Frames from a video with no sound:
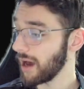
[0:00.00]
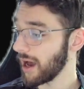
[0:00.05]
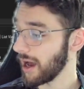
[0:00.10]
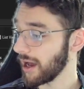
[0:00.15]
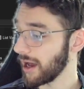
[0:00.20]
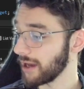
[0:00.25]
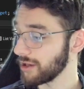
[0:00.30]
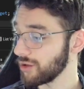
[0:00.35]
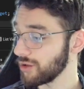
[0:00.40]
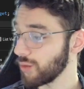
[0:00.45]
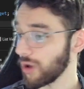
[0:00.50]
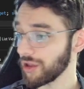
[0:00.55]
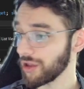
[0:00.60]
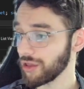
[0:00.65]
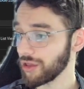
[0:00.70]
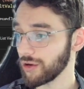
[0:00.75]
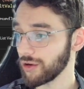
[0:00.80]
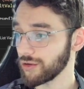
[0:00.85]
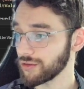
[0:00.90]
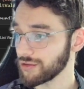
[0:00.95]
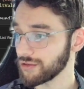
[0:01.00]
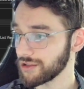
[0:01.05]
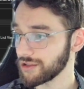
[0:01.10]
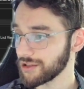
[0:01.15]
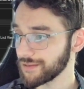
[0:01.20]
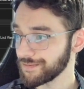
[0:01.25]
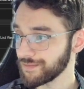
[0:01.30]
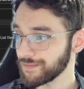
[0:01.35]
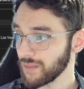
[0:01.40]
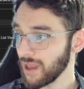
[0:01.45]
You want those,
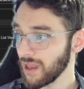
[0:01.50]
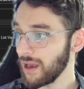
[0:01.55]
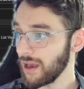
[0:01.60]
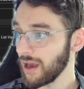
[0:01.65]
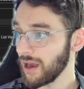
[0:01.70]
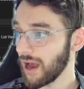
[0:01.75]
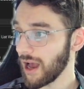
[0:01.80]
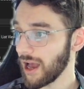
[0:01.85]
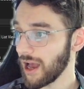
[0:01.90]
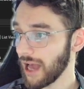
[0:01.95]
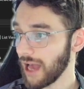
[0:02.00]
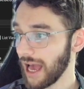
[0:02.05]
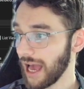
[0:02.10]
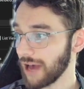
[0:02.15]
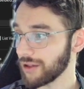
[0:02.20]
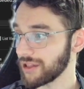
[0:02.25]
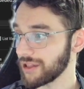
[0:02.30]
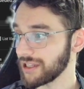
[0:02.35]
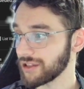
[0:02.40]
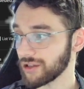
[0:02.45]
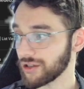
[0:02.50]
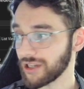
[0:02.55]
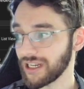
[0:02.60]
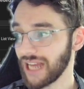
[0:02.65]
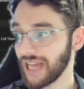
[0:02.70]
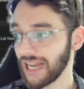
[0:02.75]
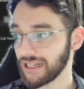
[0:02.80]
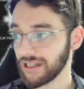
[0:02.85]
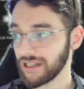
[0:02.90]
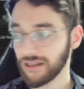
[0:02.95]
how these are
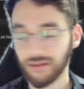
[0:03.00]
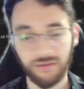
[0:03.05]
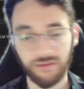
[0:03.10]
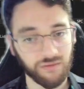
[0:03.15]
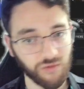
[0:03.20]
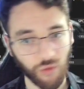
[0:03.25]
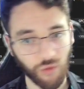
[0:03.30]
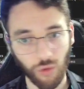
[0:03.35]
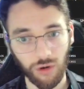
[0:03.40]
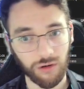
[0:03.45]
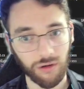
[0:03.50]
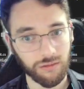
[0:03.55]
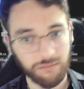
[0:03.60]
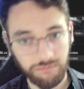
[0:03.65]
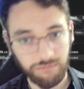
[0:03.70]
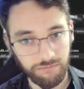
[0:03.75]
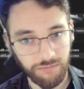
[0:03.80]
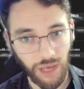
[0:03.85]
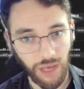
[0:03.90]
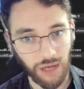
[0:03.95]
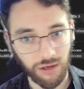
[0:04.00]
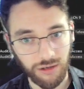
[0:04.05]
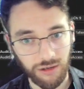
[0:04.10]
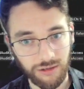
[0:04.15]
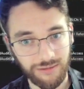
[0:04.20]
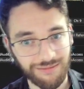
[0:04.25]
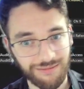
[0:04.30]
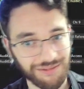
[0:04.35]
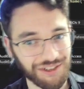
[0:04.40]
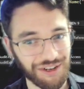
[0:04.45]
connecting for better,
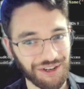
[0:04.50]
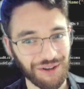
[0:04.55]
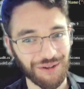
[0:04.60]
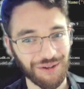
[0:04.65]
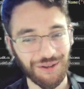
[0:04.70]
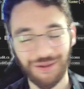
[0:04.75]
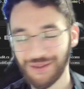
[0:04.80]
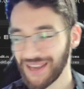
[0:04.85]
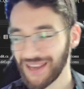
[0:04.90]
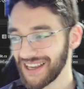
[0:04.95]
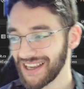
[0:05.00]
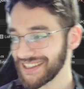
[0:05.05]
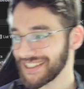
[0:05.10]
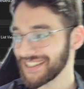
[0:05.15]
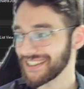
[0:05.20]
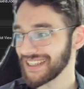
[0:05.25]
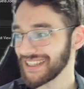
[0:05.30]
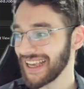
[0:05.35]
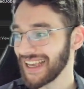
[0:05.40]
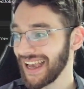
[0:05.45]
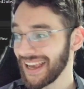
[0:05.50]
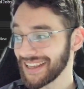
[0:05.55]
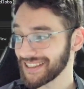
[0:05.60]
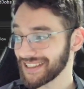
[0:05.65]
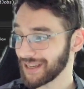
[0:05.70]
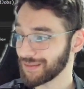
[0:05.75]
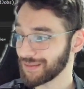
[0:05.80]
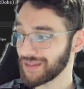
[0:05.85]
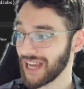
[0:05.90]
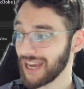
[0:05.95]
use cases.
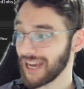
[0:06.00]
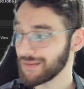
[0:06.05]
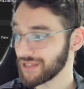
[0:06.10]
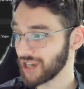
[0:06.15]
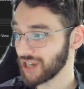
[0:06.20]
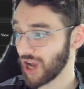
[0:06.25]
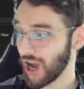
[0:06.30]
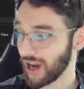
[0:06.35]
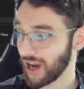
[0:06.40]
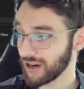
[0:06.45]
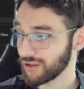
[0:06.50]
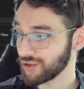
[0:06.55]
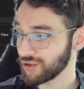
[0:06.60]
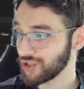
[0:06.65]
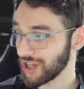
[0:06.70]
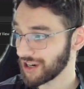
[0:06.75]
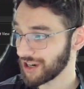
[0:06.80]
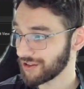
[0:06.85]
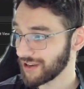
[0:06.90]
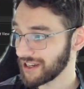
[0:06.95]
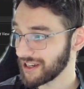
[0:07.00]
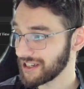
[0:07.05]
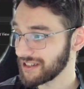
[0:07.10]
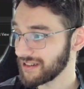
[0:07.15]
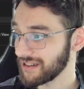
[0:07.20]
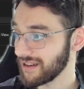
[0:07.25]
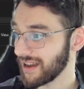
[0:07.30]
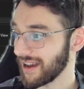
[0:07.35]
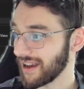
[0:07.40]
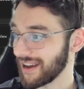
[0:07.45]
Sometimes an auto-generated,
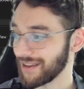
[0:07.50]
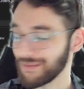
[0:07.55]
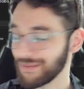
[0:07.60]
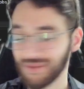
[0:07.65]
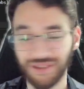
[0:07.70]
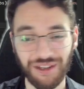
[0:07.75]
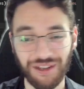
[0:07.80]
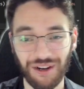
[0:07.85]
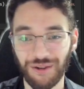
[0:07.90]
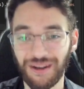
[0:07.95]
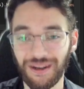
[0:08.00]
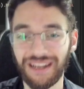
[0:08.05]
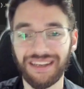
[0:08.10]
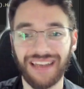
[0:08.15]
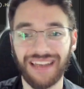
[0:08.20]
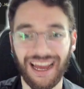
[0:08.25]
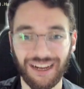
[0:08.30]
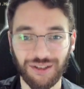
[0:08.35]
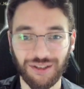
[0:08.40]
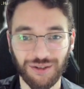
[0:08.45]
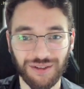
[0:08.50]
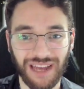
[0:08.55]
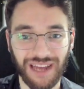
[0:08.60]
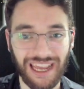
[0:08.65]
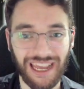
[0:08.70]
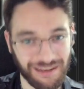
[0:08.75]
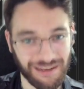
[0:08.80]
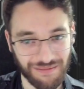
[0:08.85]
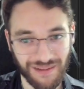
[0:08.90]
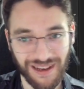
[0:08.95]
index or
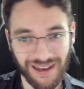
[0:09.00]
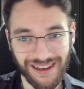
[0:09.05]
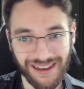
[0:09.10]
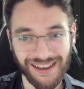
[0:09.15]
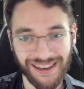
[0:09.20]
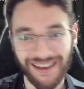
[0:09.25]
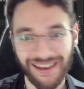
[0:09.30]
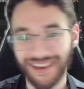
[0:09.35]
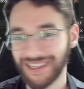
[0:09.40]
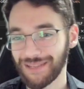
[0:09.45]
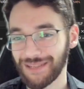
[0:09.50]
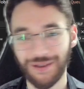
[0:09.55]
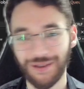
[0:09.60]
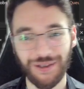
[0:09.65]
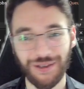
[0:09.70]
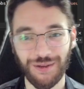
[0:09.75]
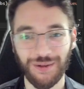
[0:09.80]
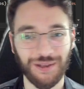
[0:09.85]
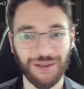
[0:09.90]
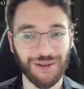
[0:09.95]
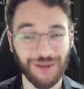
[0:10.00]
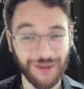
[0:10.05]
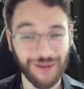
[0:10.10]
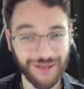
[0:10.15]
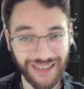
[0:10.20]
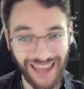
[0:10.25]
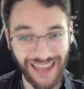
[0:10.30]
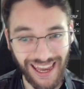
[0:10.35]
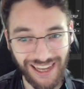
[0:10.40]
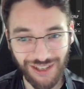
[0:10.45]
name, especially when you're
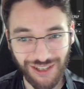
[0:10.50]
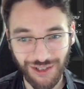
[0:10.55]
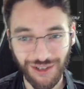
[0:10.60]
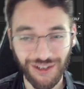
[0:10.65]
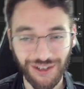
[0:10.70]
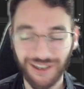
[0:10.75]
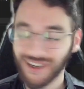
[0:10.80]
using Azure,